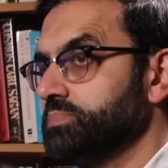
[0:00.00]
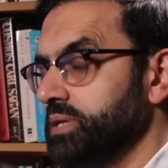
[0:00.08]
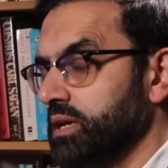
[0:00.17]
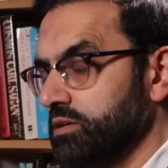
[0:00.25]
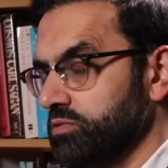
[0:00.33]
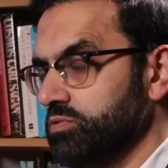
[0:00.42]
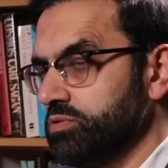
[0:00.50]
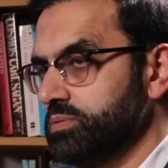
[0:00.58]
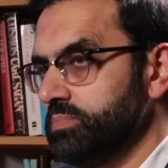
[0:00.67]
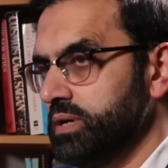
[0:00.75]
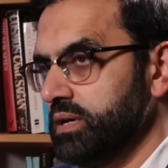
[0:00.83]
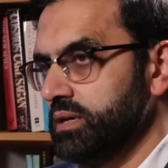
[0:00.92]
been
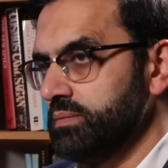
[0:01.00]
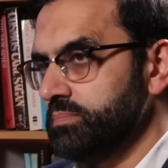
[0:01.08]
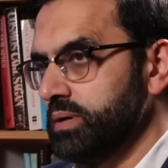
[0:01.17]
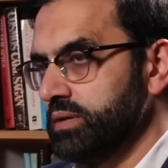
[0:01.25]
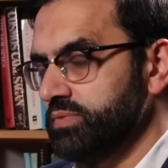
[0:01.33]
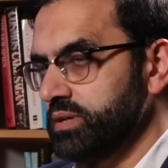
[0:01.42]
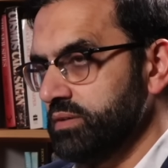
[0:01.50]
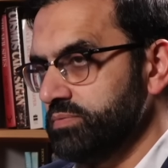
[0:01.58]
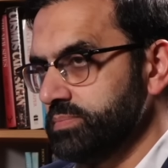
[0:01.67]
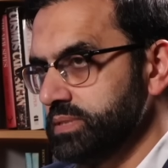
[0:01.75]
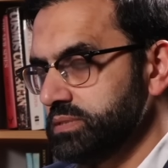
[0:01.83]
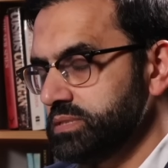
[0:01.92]
outlawed by the
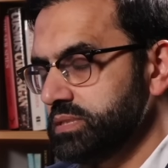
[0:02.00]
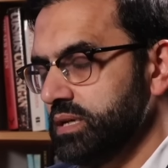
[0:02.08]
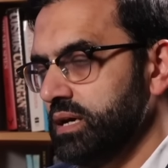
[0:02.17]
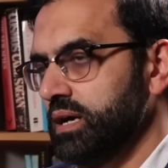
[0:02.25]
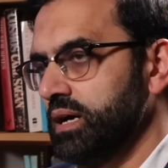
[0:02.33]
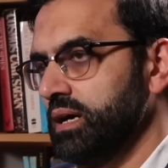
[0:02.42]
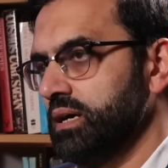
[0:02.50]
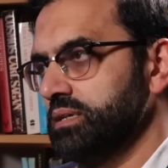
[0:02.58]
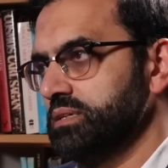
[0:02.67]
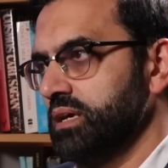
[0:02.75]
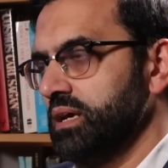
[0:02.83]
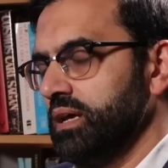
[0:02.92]
government,
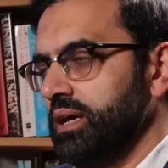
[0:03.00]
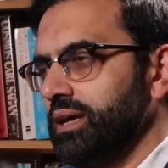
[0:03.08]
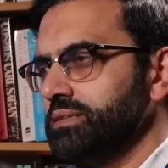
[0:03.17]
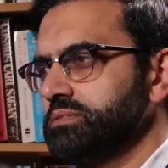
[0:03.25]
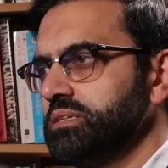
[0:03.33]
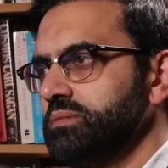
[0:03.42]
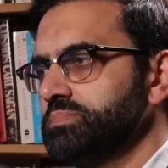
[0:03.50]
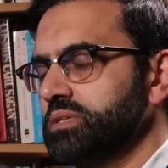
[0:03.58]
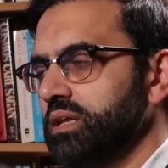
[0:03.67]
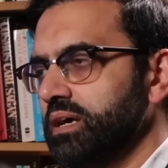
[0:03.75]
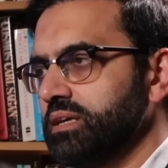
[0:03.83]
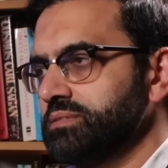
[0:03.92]
and it
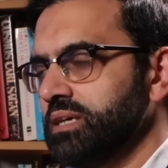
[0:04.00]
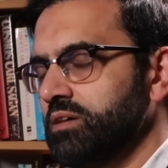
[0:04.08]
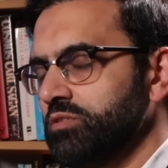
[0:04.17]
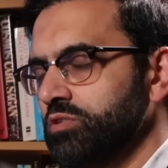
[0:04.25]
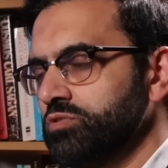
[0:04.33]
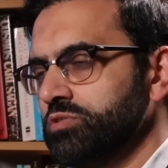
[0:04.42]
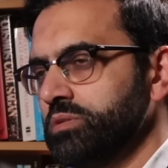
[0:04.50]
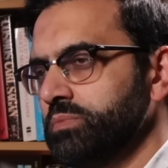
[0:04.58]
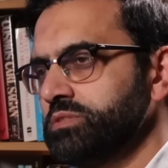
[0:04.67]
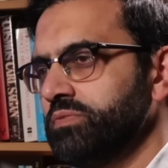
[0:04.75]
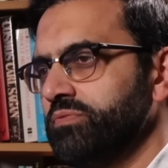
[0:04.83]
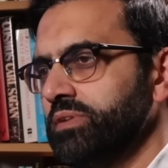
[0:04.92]
seems like it's outlawed on the
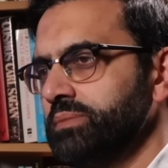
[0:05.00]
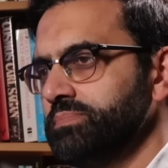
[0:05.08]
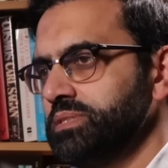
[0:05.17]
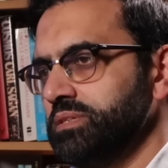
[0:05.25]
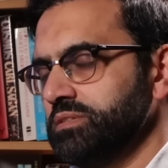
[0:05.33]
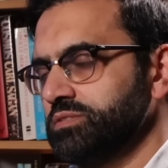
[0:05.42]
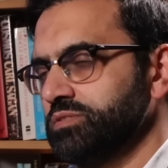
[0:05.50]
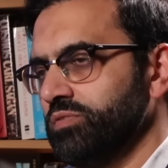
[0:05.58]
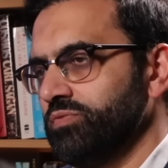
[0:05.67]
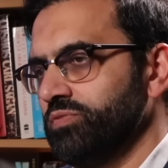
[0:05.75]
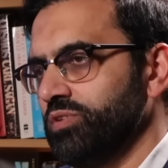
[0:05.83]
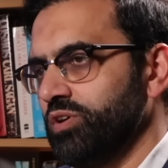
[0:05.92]
most flimsiest
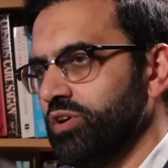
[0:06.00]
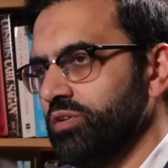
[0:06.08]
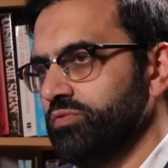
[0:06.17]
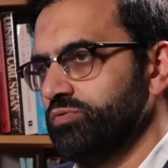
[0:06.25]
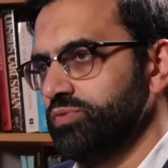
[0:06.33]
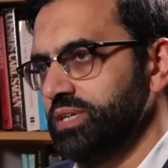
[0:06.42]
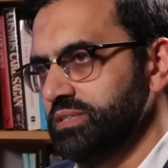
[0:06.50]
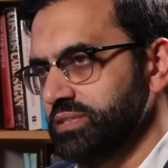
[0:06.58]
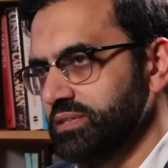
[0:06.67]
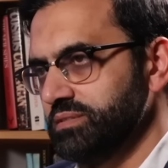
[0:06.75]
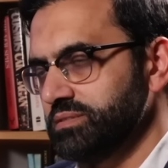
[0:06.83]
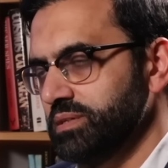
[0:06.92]
of
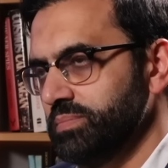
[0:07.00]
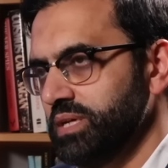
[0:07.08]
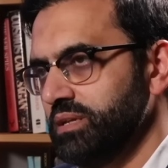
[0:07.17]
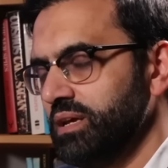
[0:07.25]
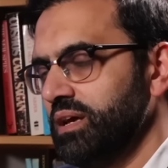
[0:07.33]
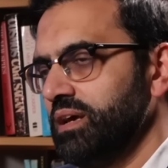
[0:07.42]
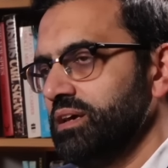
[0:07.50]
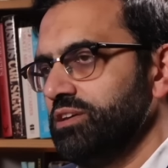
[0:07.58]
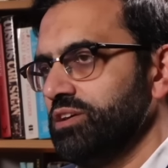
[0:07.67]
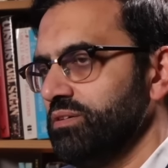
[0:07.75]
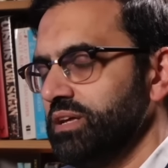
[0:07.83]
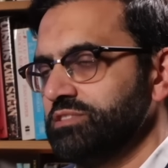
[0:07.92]
reasons. I mean,
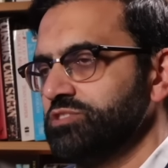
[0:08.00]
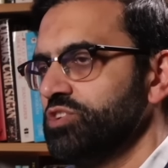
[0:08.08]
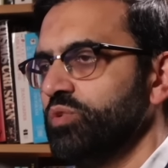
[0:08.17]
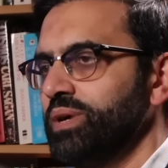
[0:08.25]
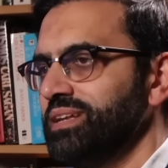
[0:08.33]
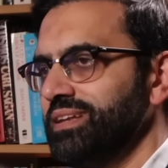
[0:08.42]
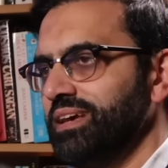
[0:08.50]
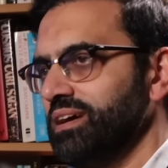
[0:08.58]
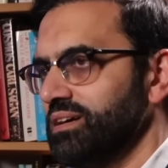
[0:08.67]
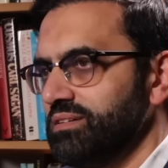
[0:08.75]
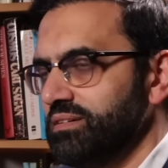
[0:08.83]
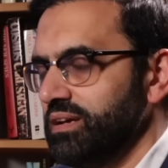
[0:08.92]
you know, it's nowhere
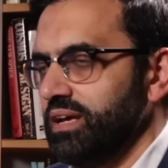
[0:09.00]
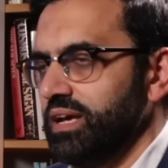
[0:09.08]
near